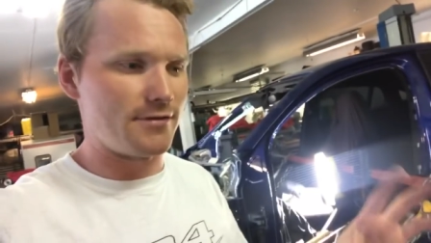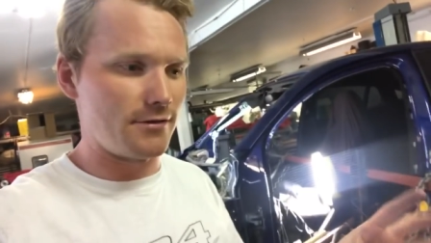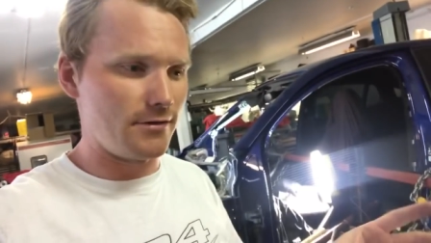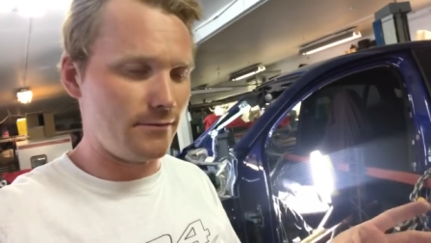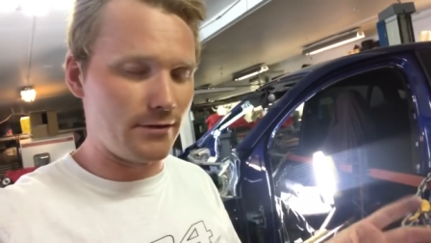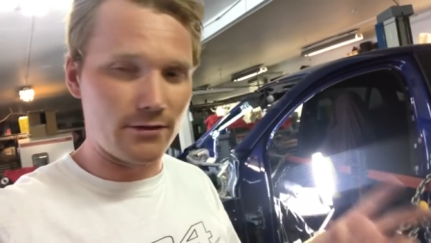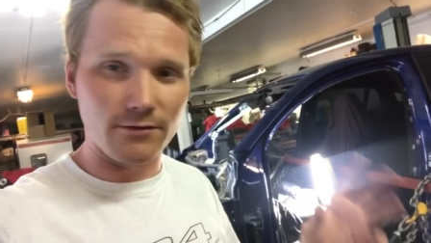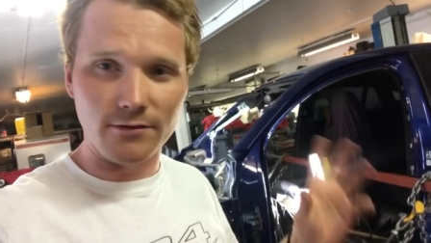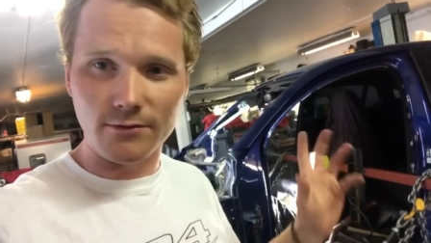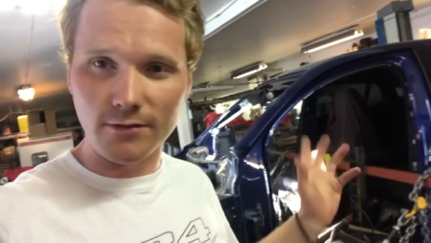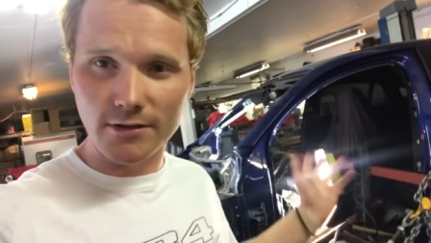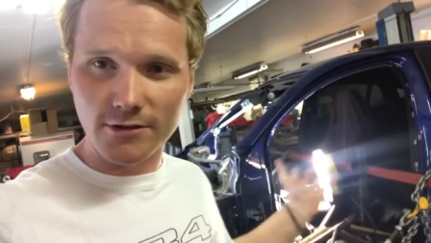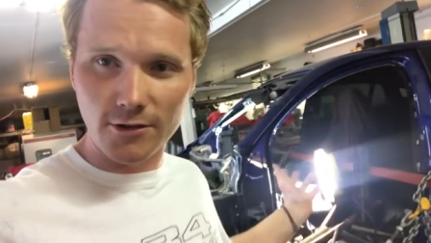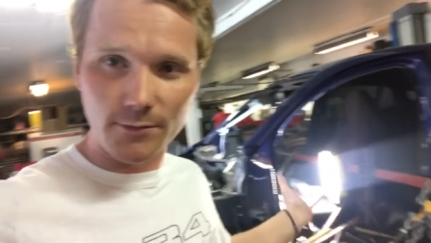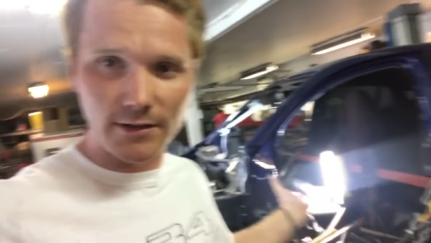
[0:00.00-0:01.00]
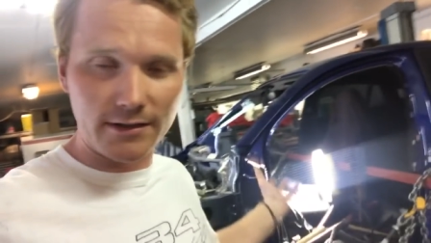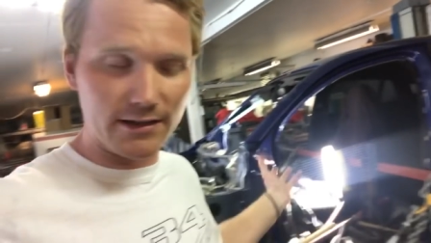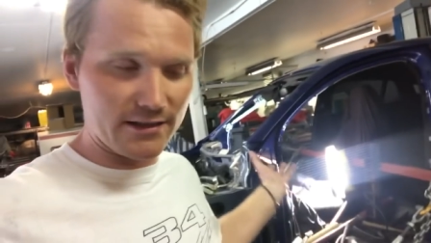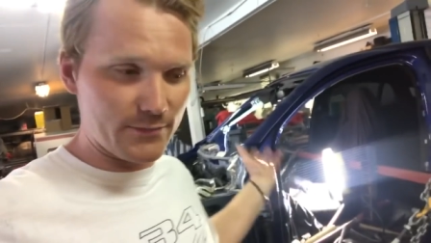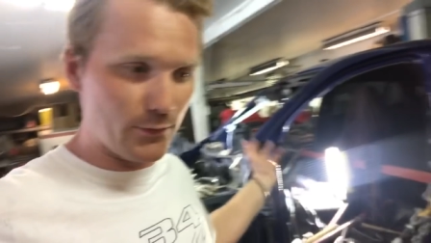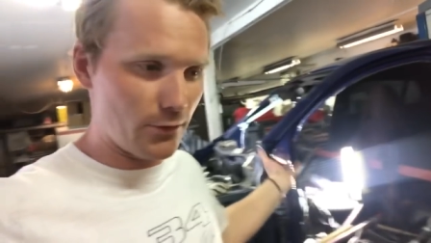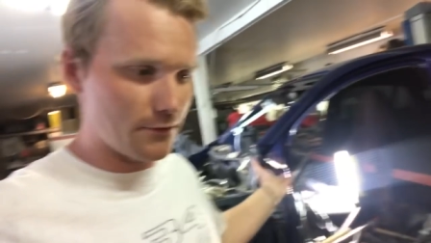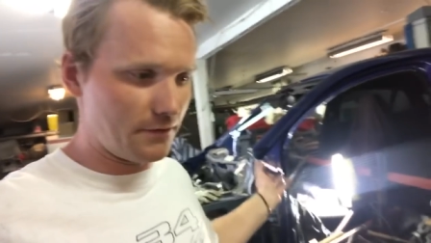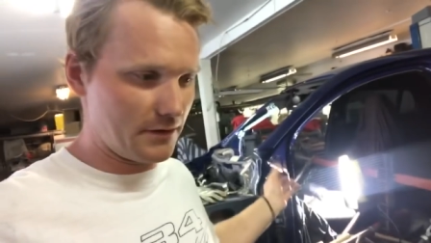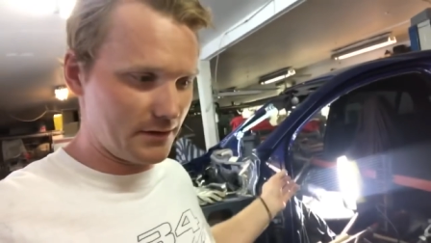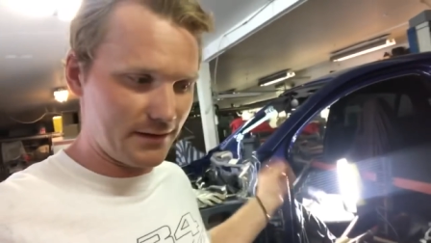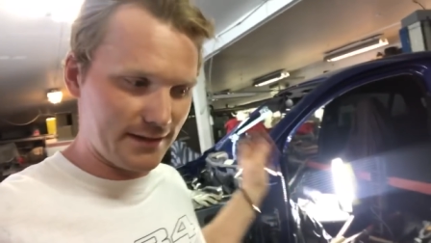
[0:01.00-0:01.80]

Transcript: you know when you're gonna do a job that looks perfect